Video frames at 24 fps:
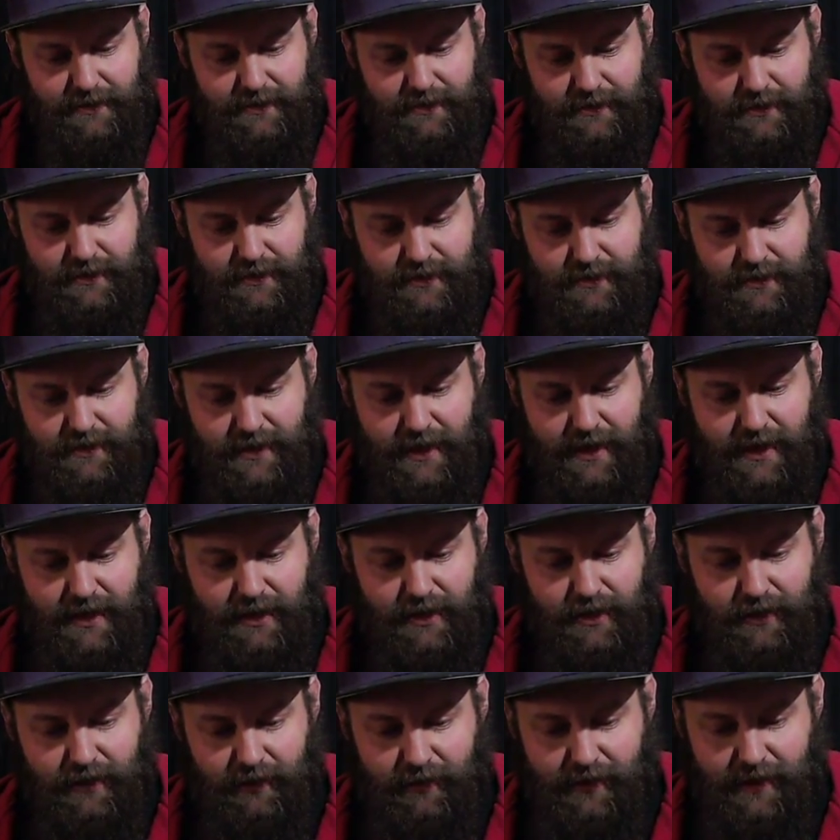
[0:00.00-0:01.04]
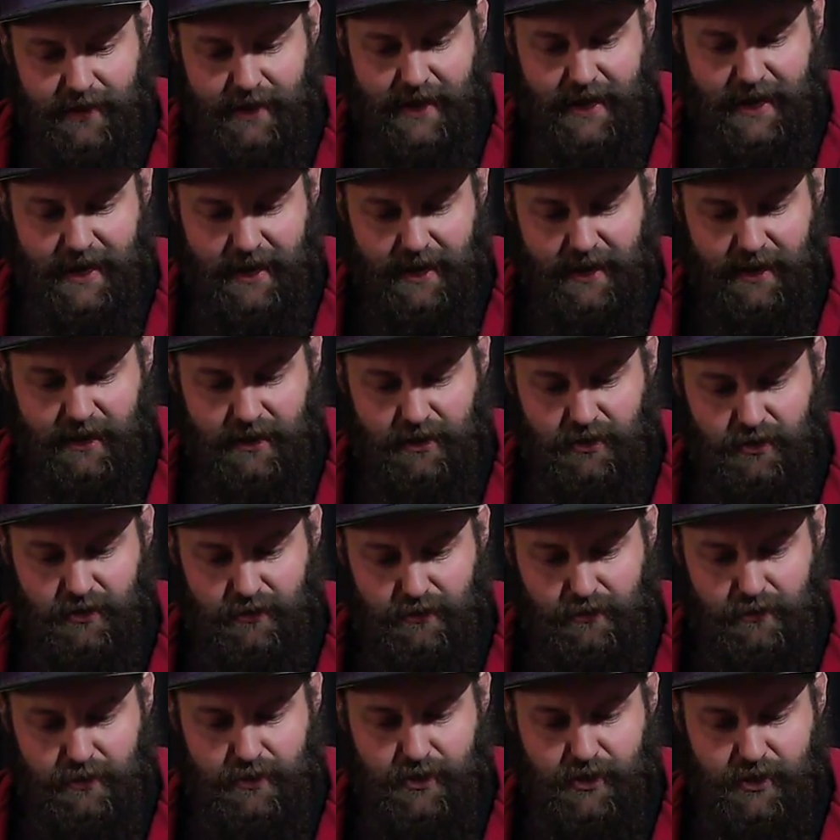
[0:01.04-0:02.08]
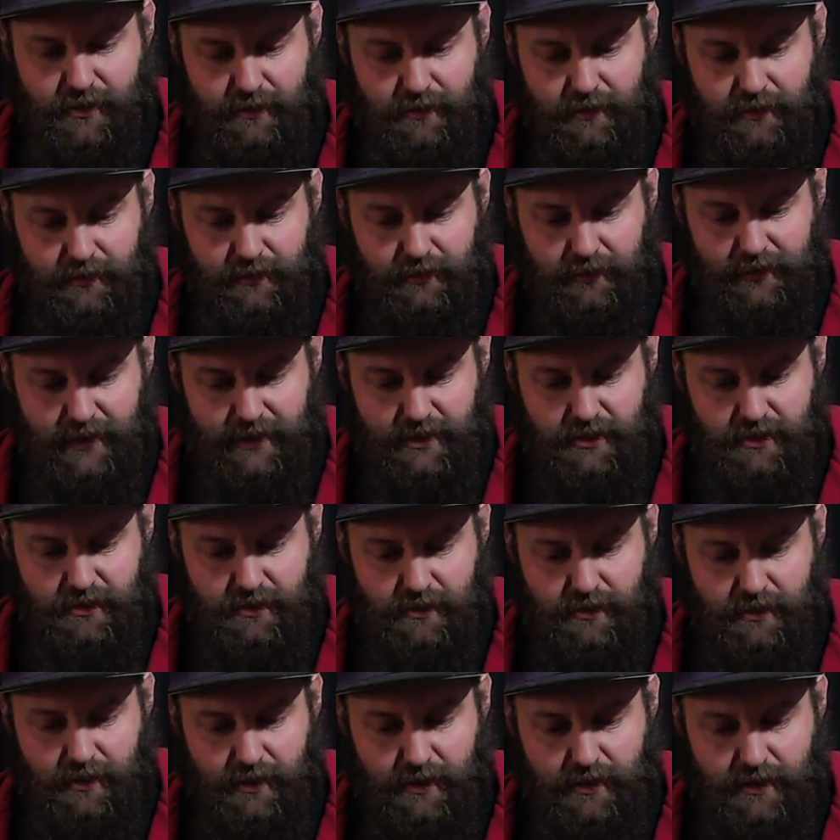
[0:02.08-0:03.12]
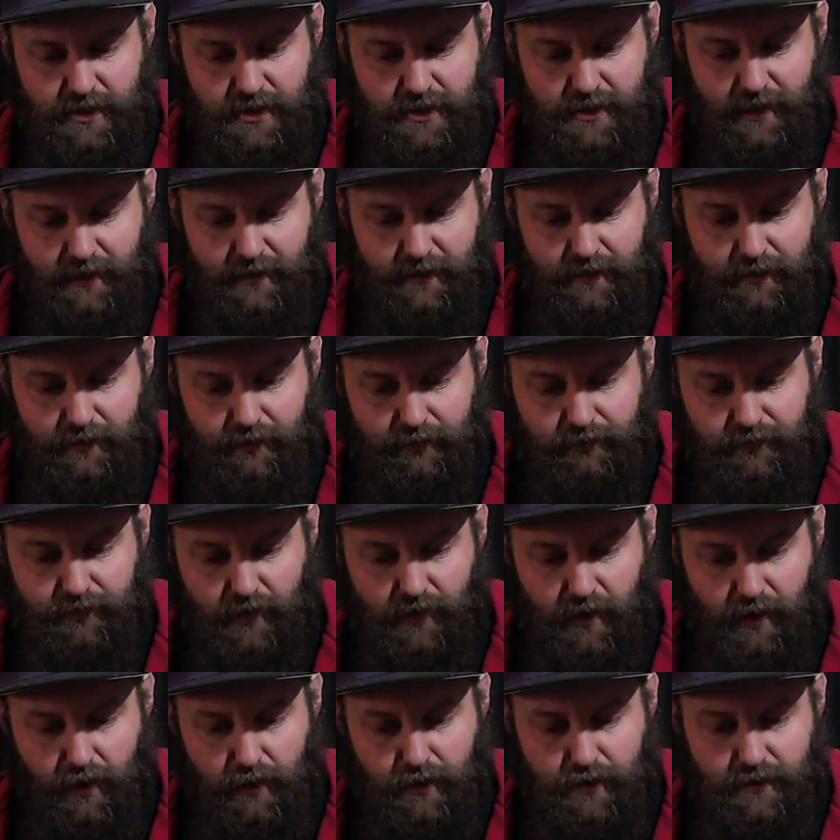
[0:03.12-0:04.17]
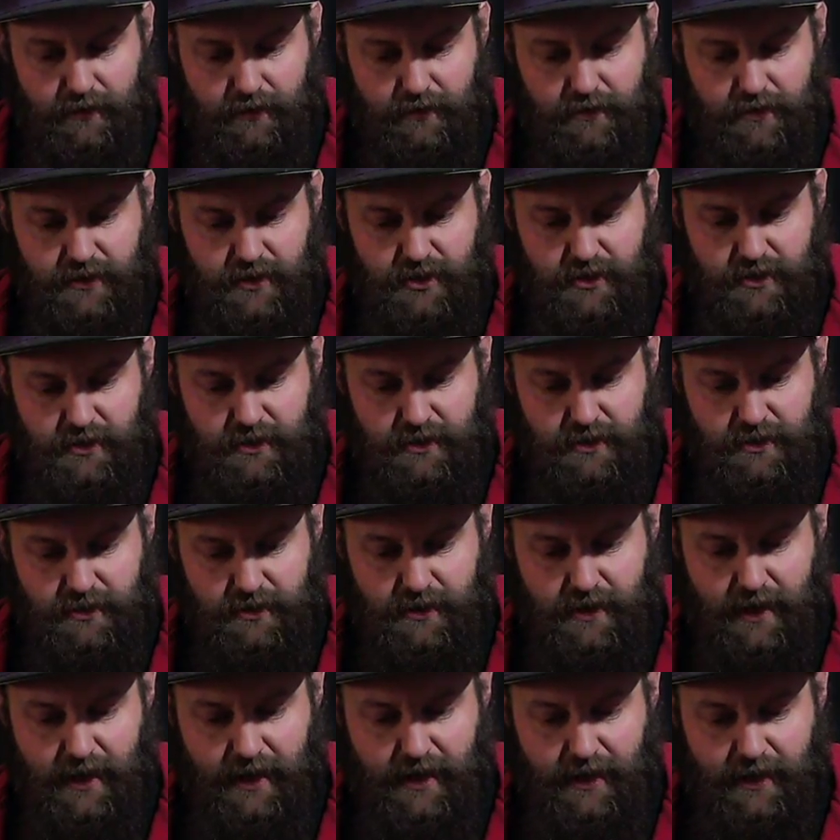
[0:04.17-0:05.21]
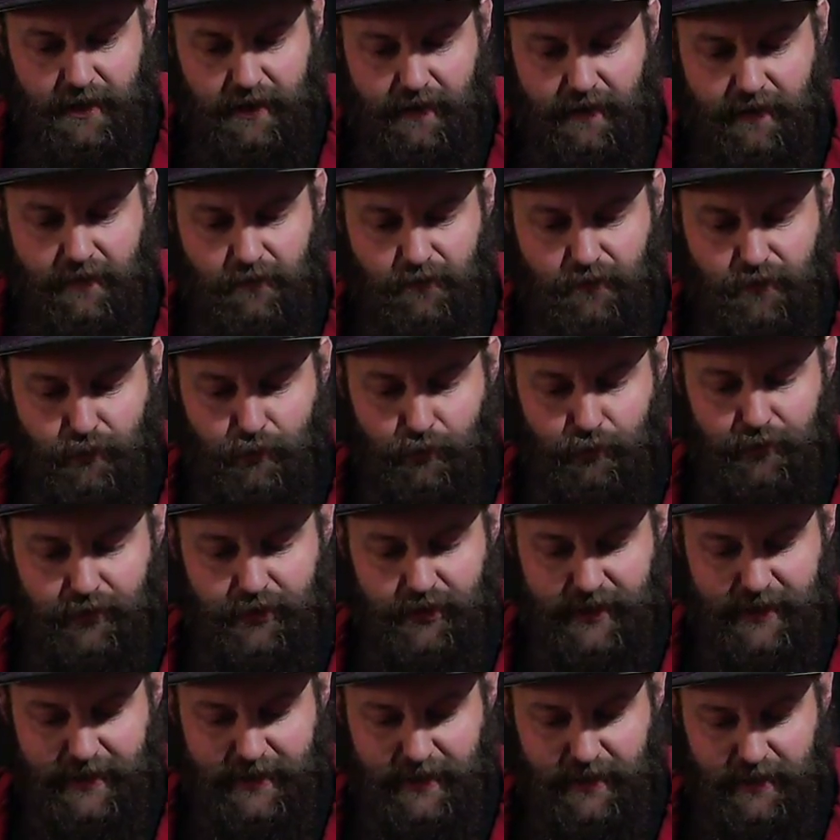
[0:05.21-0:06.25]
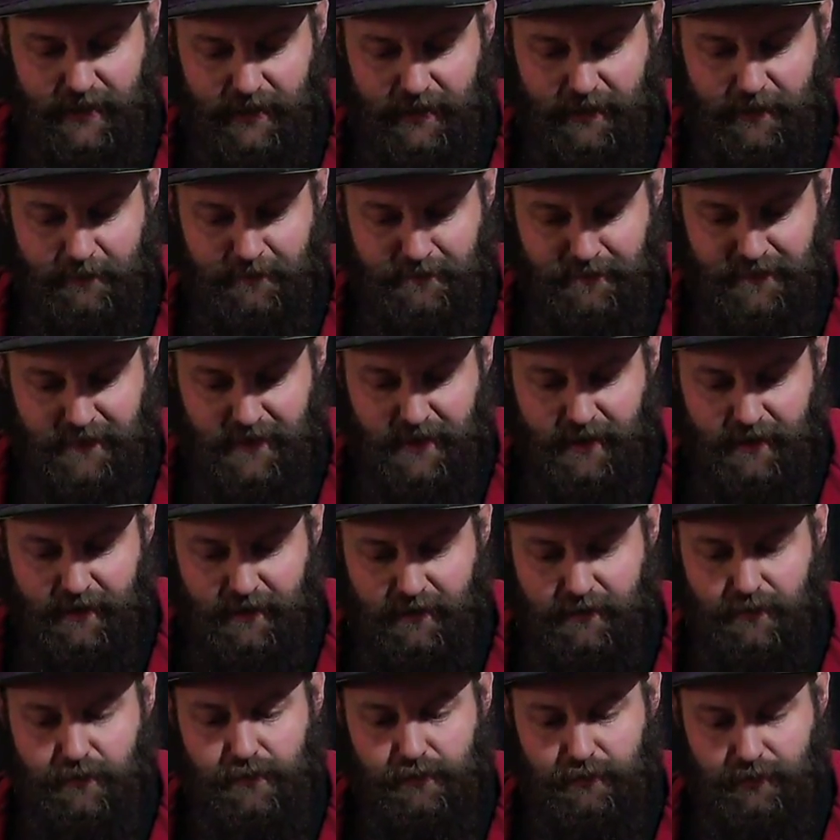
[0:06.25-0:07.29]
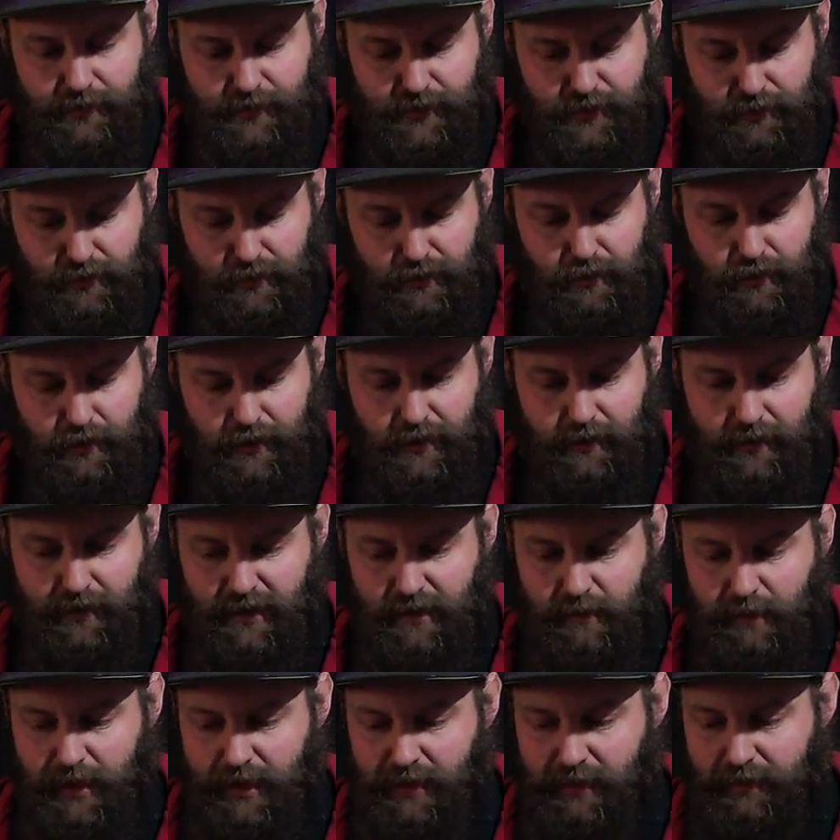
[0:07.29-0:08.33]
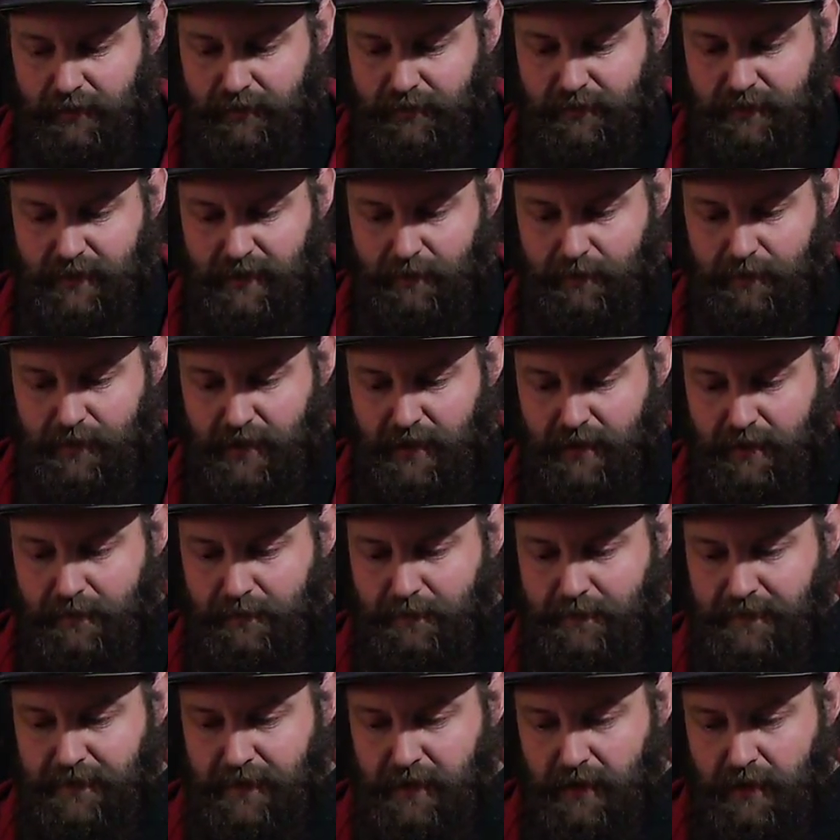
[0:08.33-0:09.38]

Stay thy hand, youth, lest the son of Odin stay it for thee. Cool. Thor and Iron Man have come down.